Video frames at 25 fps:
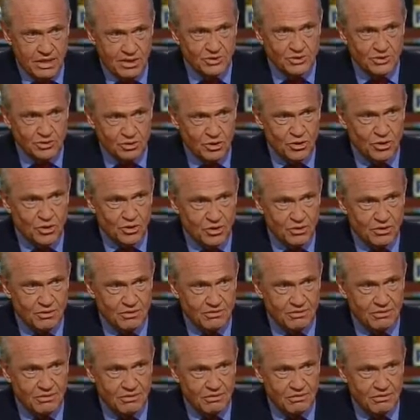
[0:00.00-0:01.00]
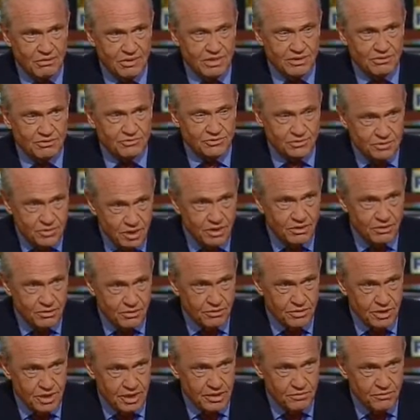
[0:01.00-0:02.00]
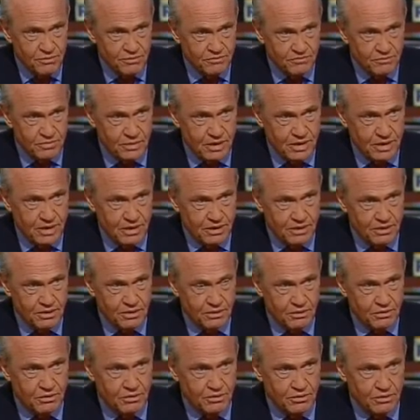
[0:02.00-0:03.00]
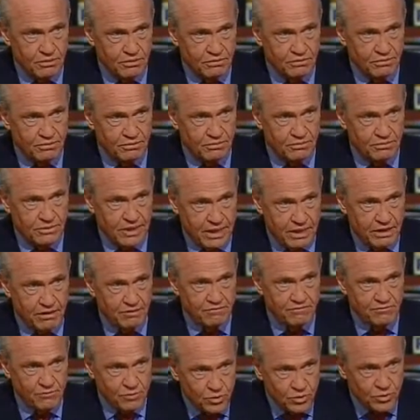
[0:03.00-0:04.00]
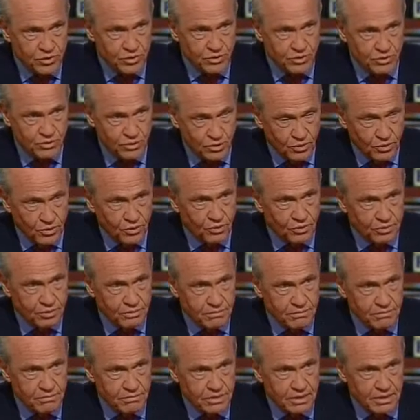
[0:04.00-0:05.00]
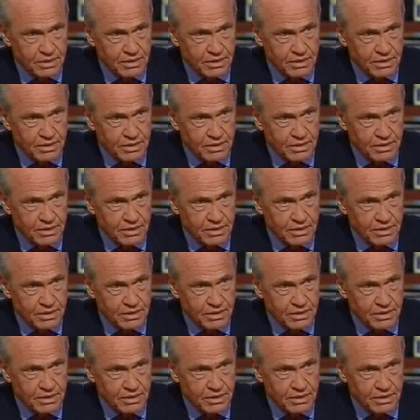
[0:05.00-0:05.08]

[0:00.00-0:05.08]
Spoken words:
when I saw that sonogram of my little now 4-year-old,